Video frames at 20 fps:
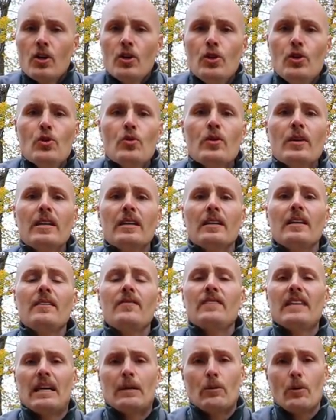you can
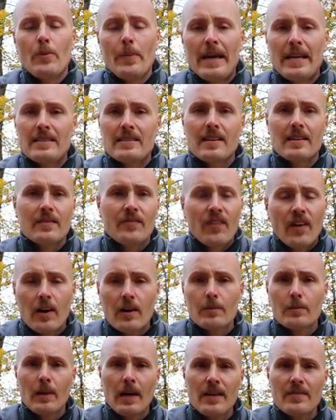live that romantic
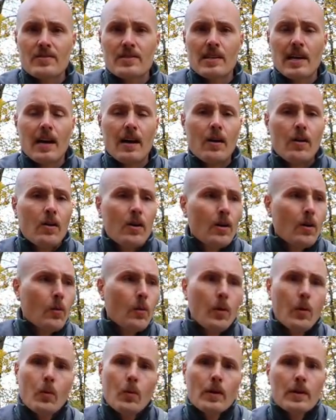farm lifestyle
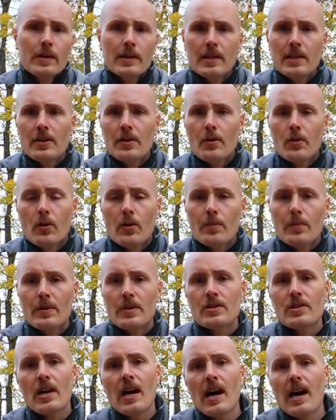while working your
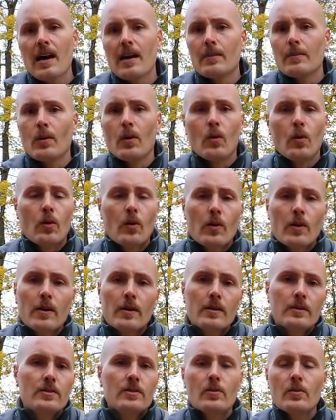corporate job
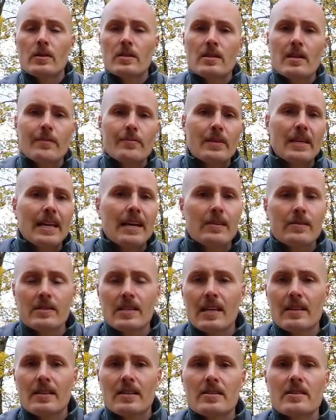or doing something else
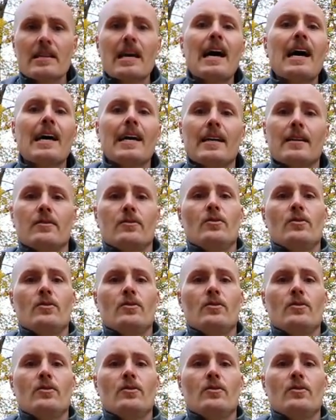on the side.